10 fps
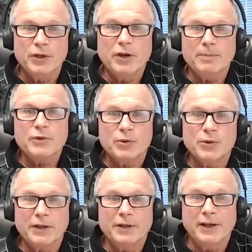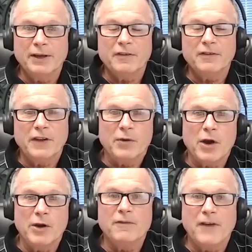and I'm sure that even for their
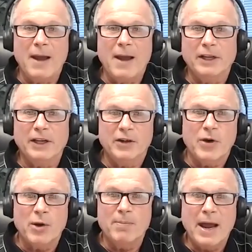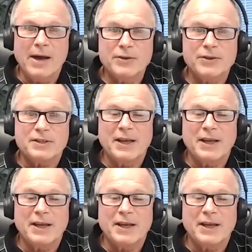own family and their own mouths,